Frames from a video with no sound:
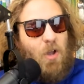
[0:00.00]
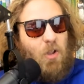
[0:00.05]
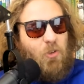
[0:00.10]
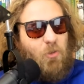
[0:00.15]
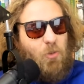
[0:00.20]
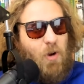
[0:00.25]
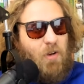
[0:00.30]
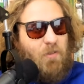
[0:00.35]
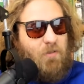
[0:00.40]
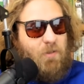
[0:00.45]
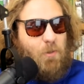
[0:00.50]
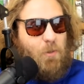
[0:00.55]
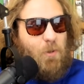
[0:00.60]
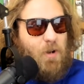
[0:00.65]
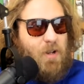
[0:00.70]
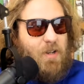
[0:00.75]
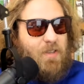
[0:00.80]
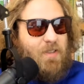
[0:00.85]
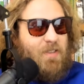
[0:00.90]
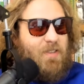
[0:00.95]
12 to
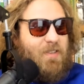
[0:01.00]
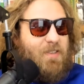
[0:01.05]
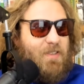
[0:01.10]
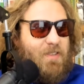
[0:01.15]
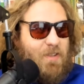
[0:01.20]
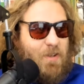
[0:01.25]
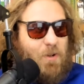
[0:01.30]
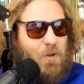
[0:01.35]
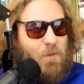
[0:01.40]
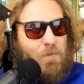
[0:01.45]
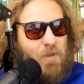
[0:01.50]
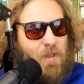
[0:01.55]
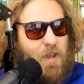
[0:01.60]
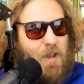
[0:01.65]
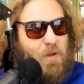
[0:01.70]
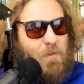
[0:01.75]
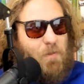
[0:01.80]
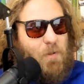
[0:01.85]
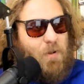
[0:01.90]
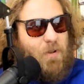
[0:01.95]
1 is still
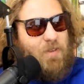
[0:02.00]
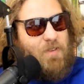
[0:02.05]
playable.